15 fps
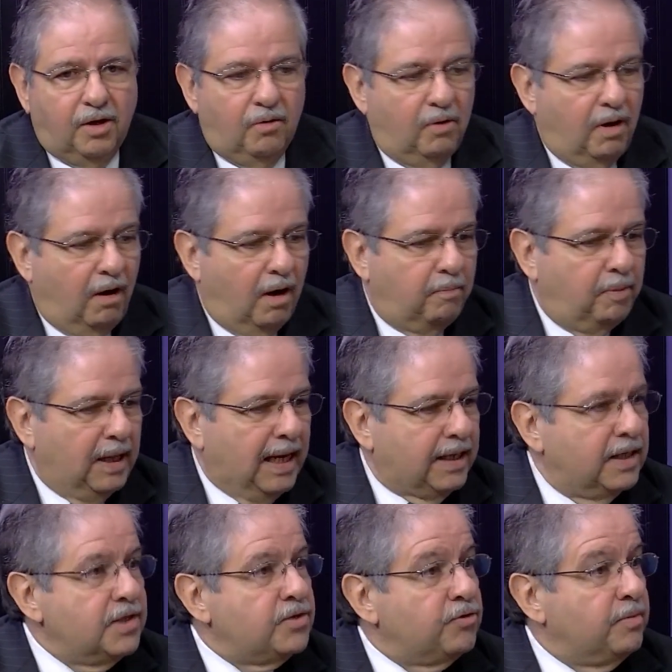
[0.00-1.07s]
Our Black
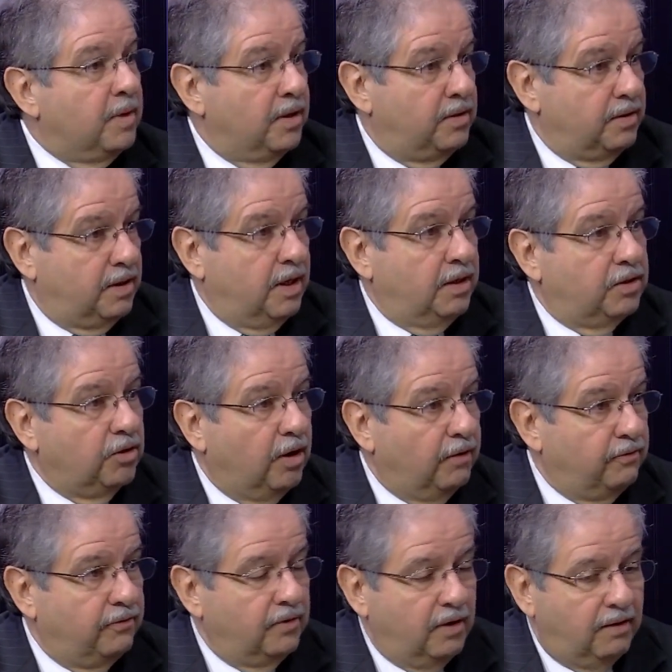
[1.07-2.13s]
History Month has kicked off,
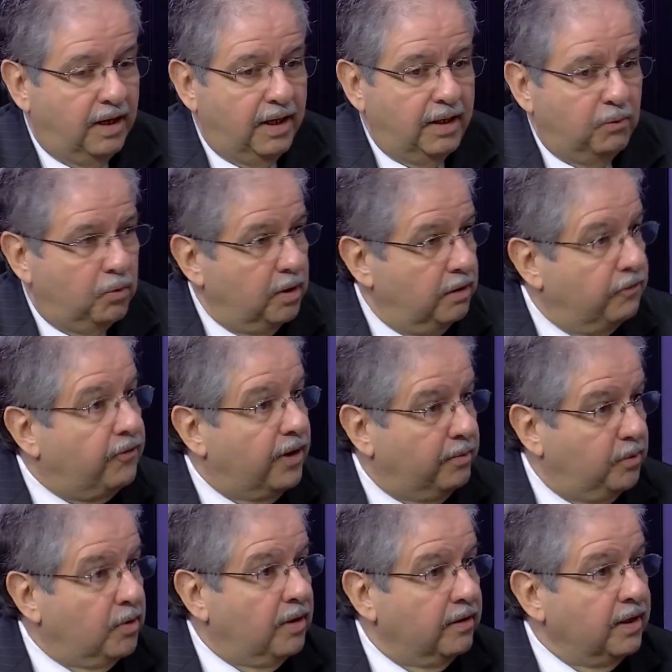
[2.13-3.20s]
all right? We're in
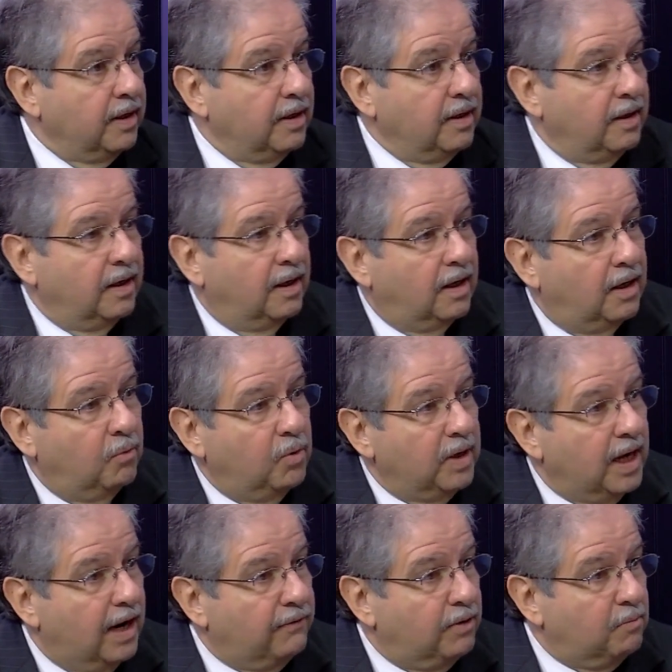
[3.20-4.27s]
February. We
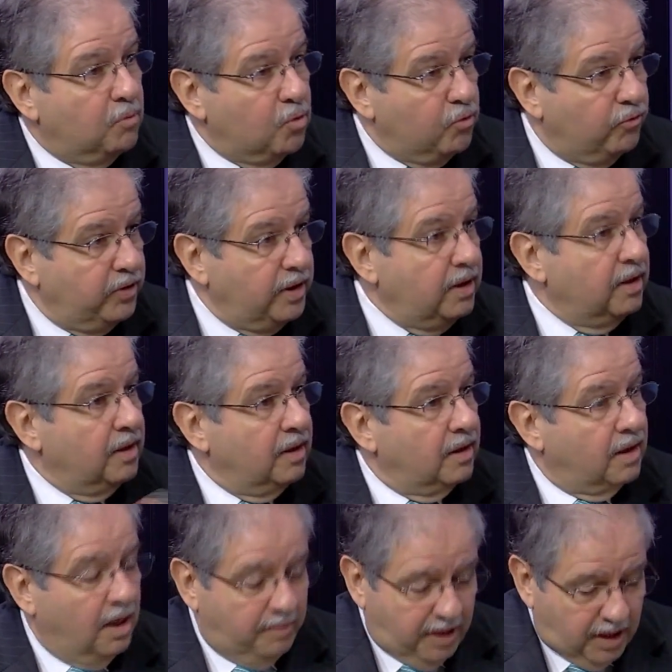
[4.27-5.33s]
have a movie
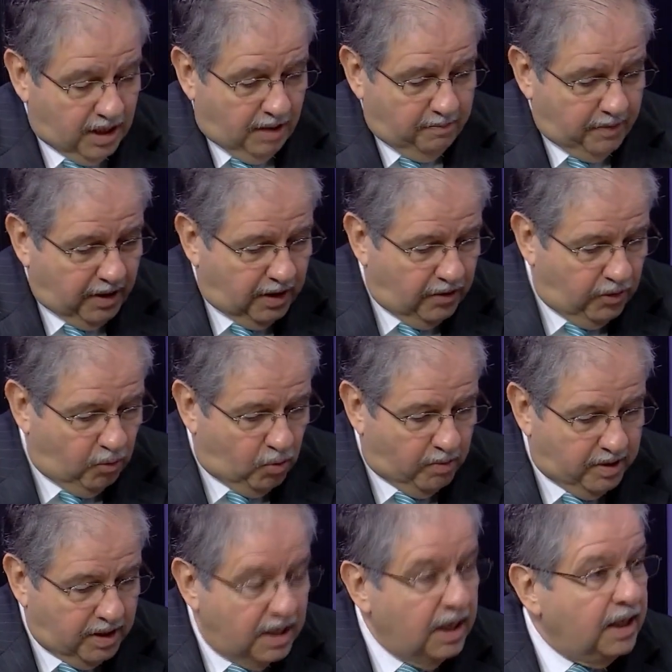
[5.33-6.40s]
coming up, The Woman King.